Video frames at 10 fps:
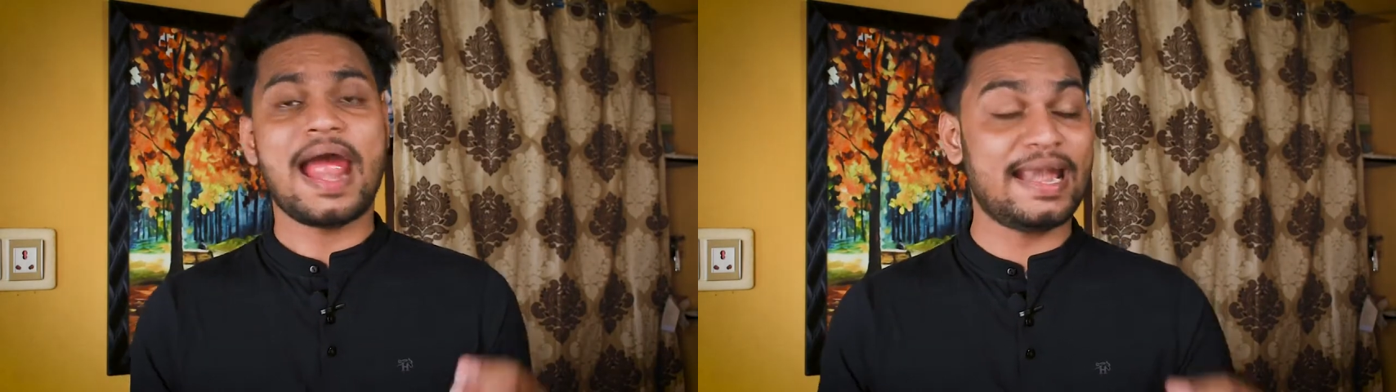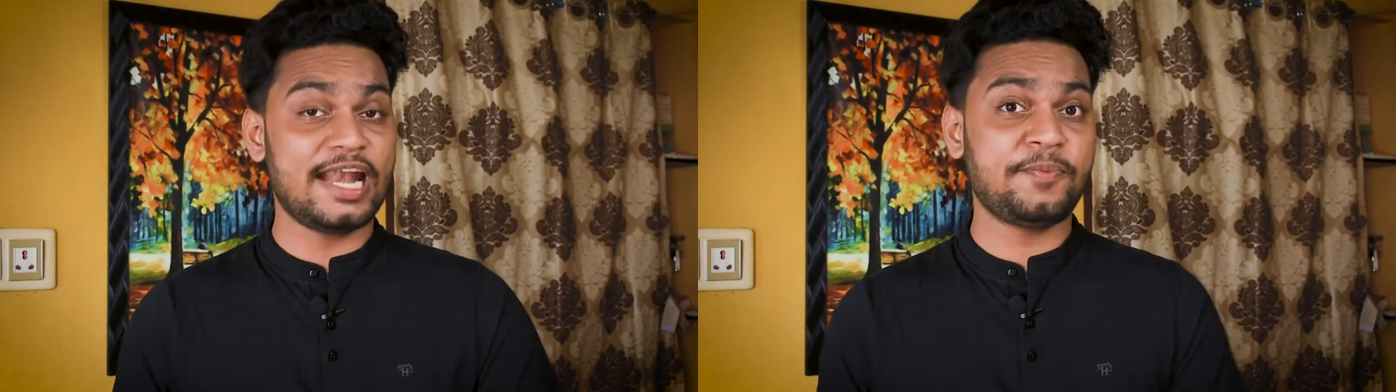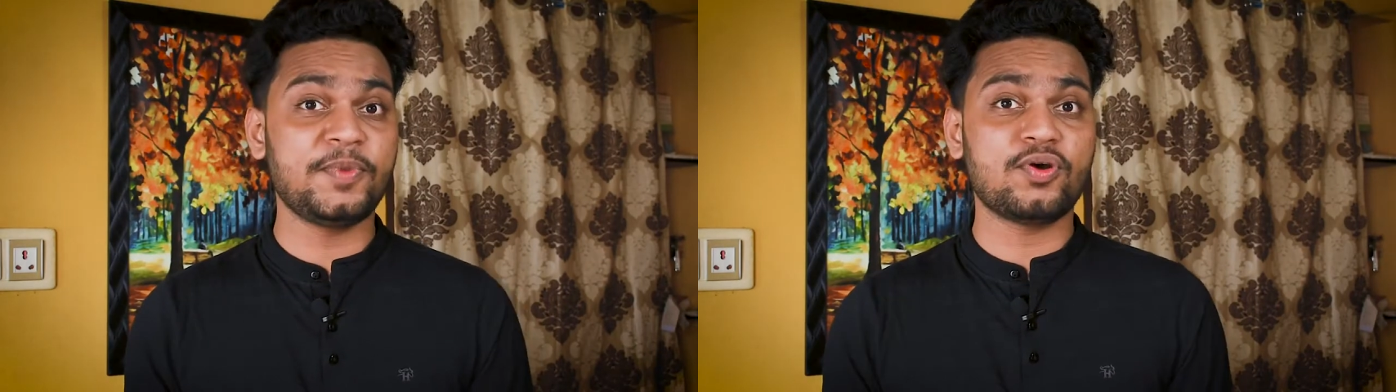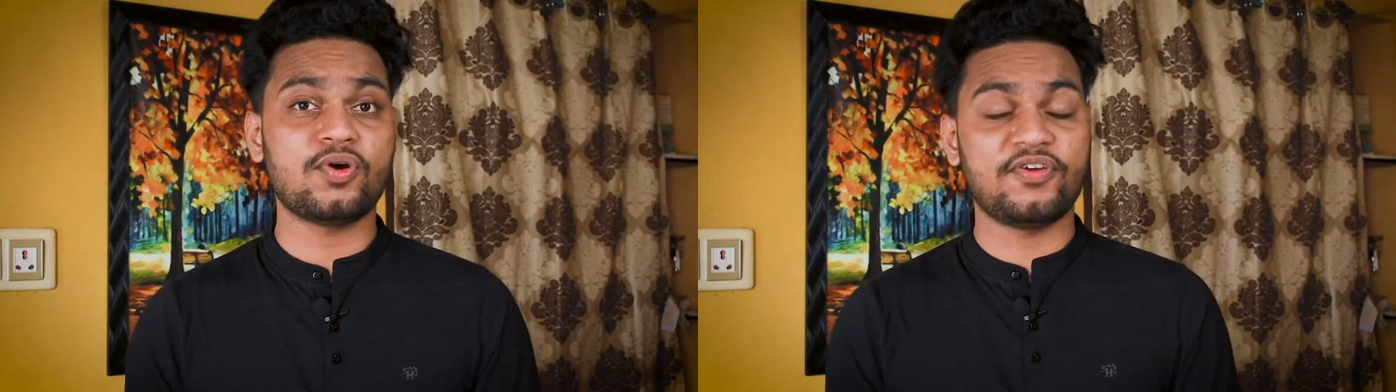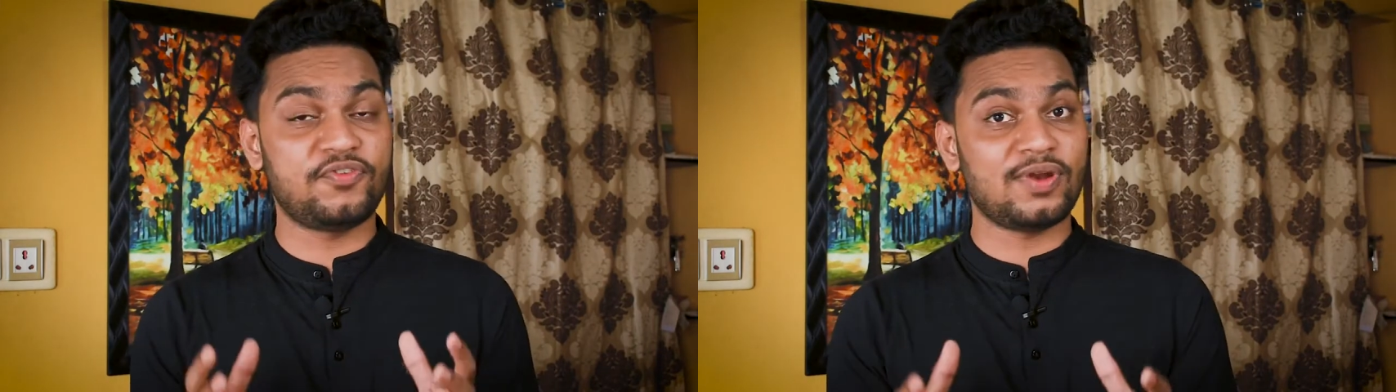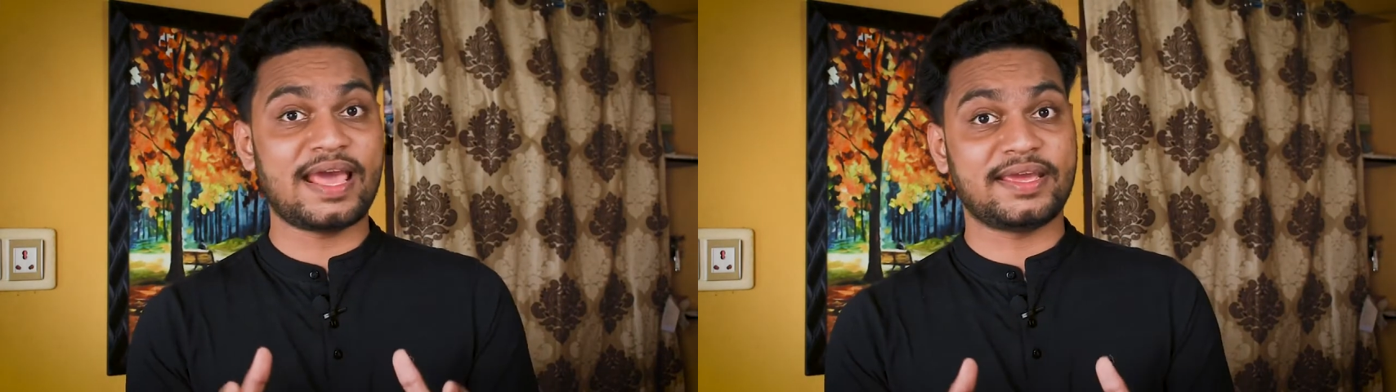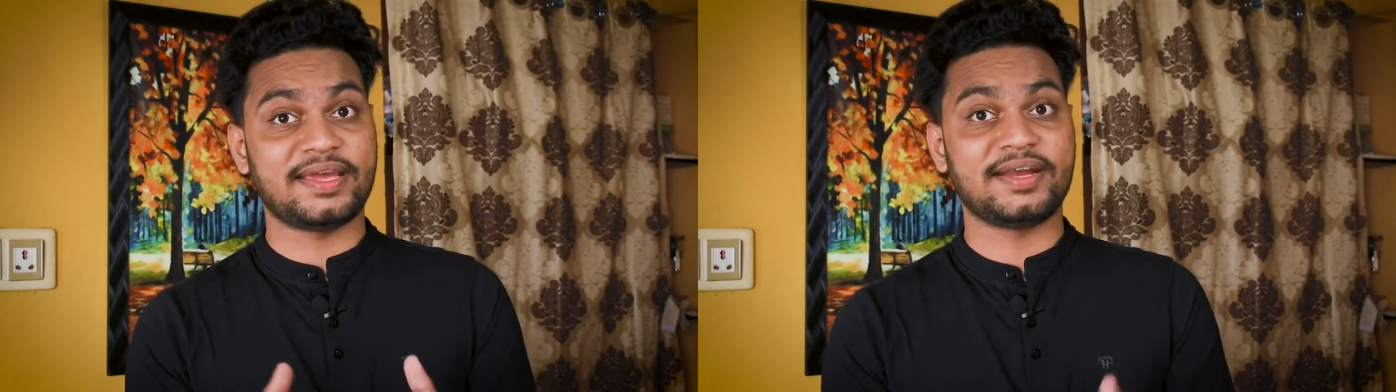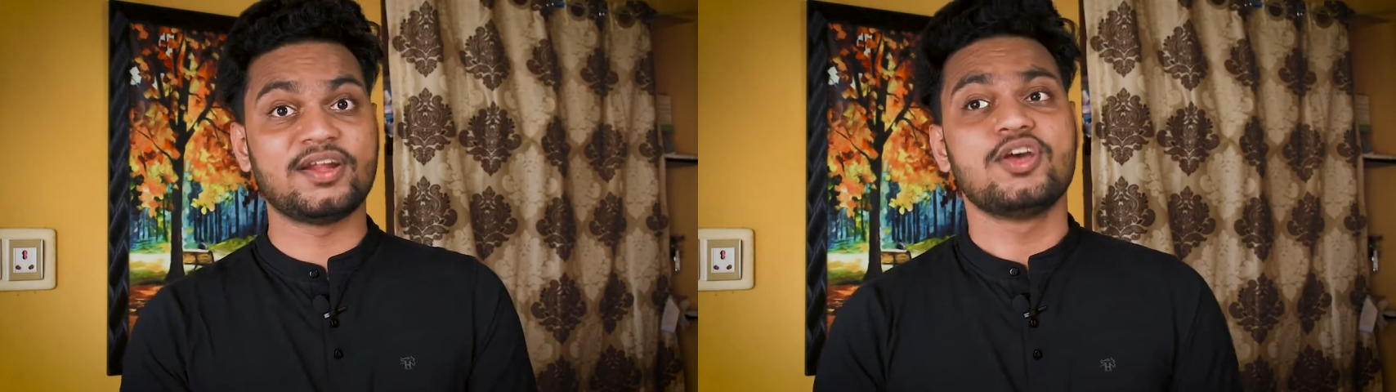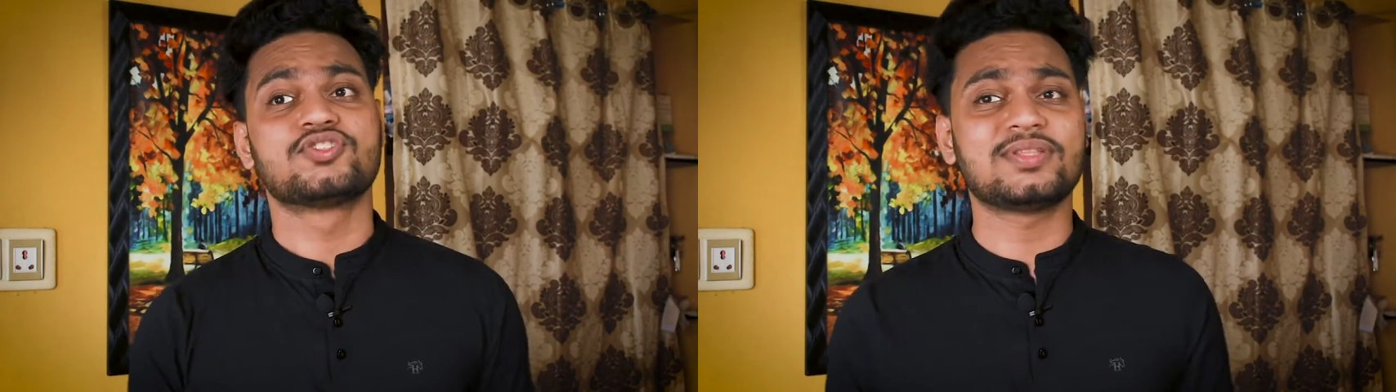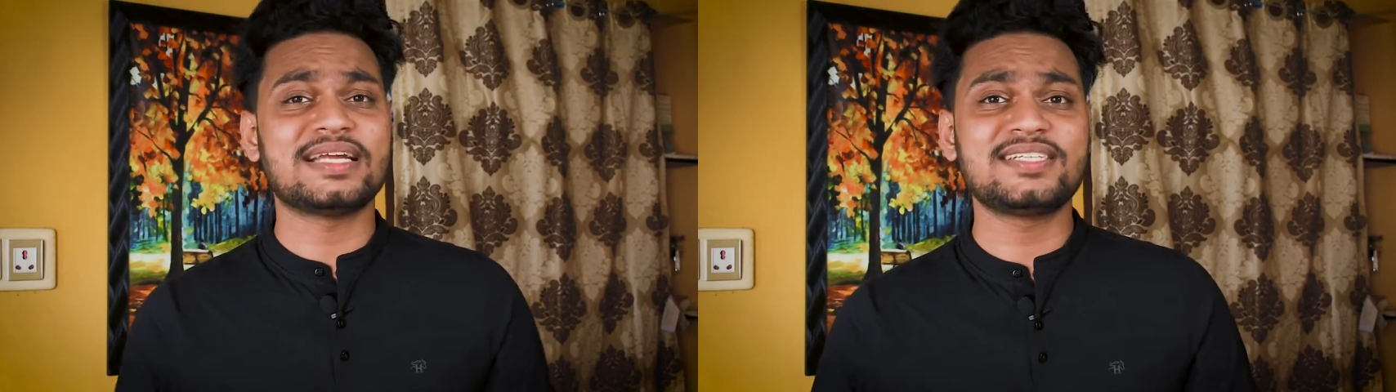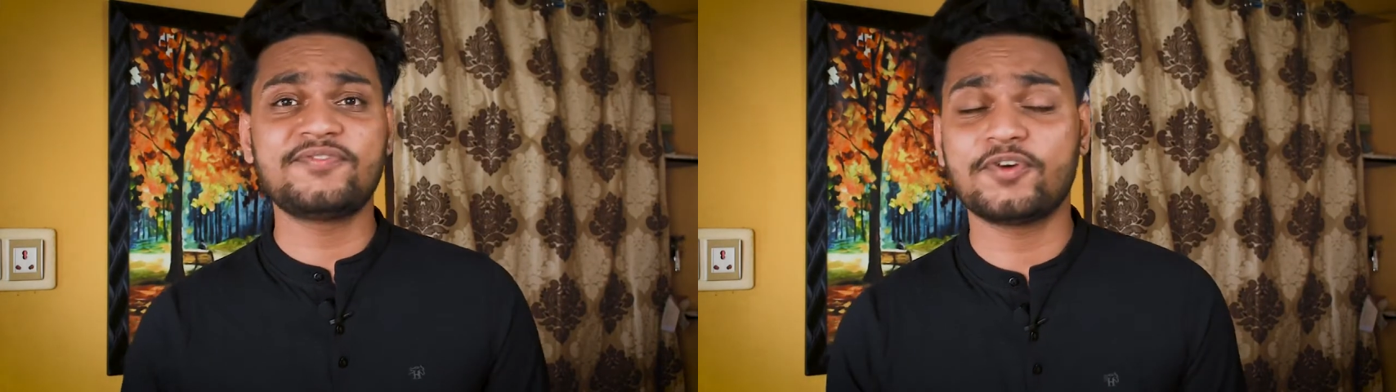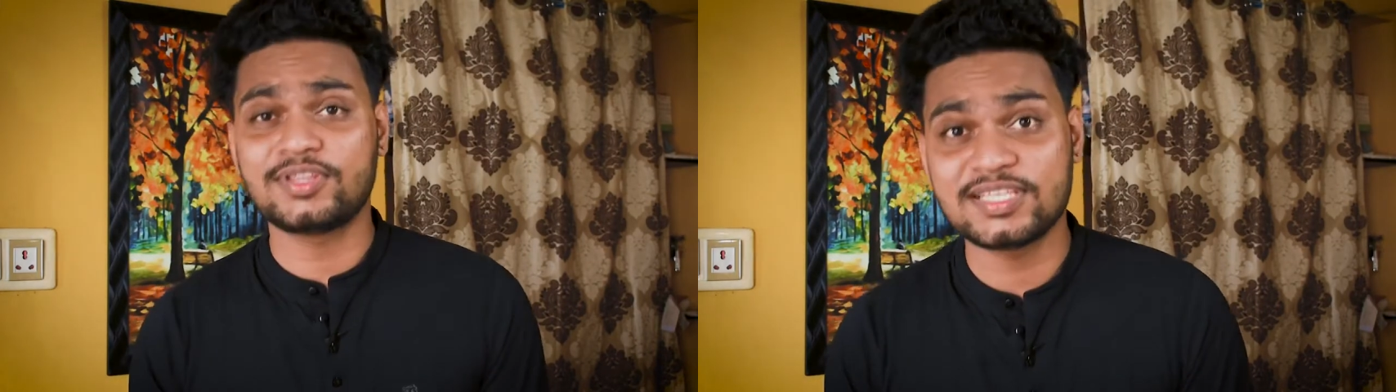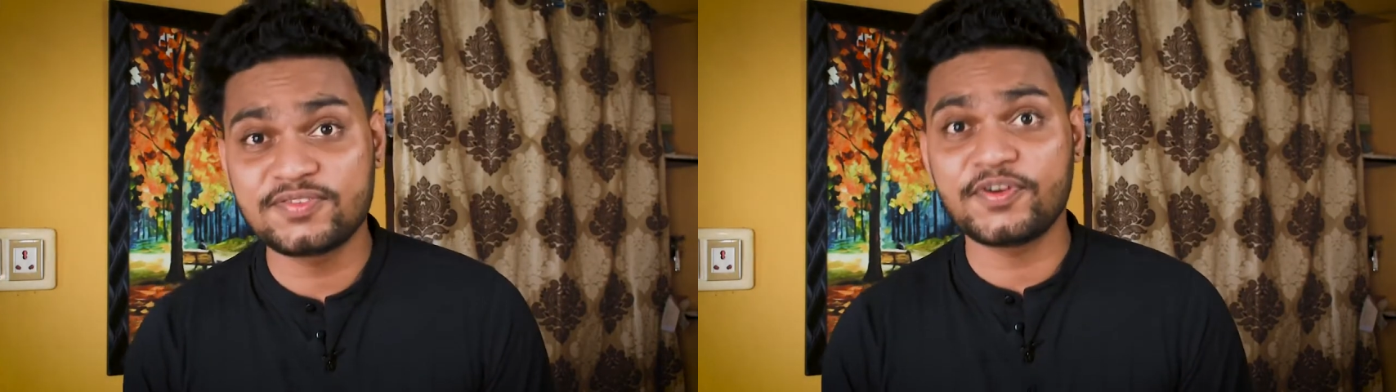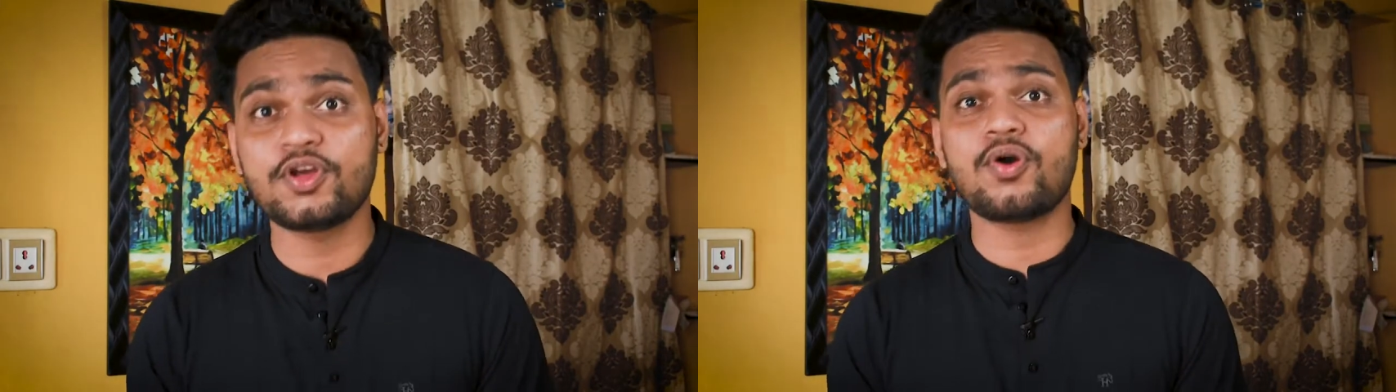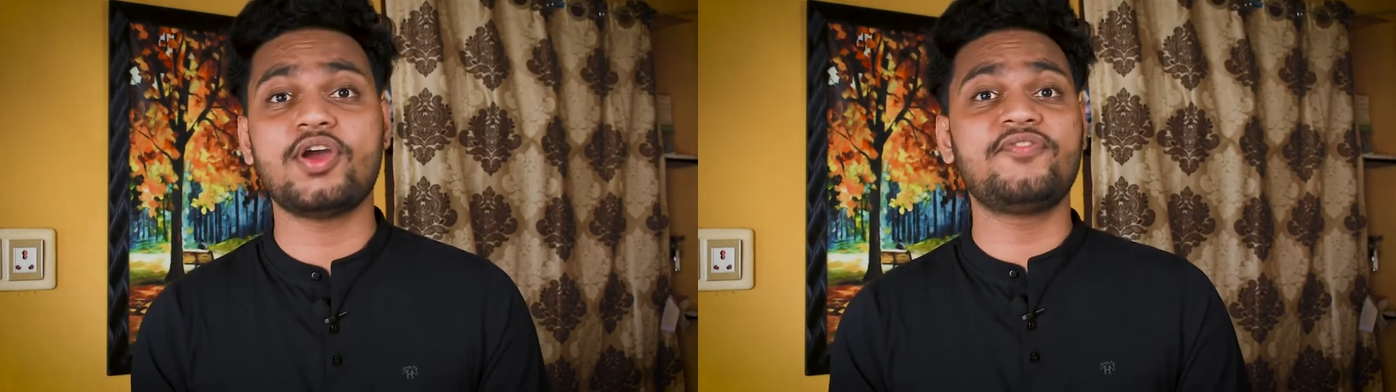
and let me know if you like it. So that's it for this video.